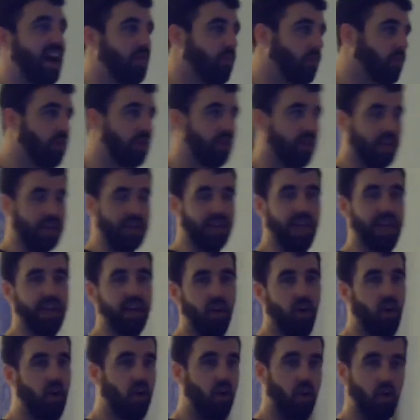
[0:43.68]
work at
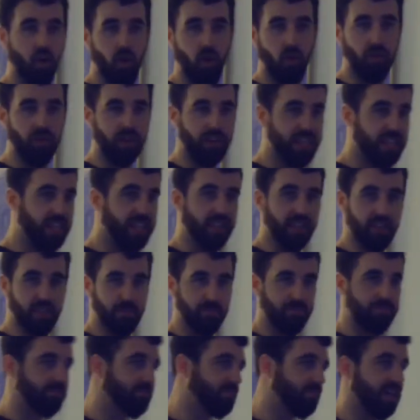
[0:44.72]
all over here.
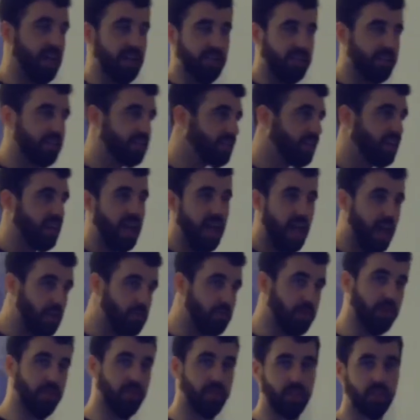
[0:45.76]
Nothing's going to
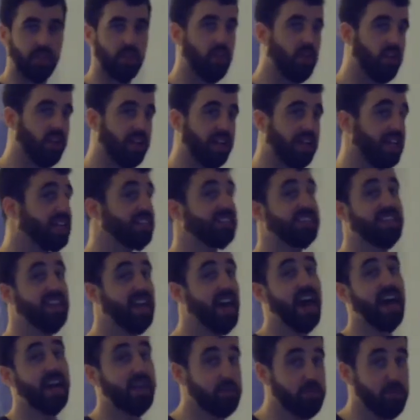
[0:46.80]
happen. The curtain is
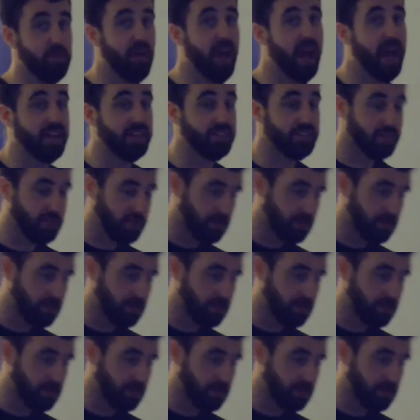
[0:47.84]
not impressed.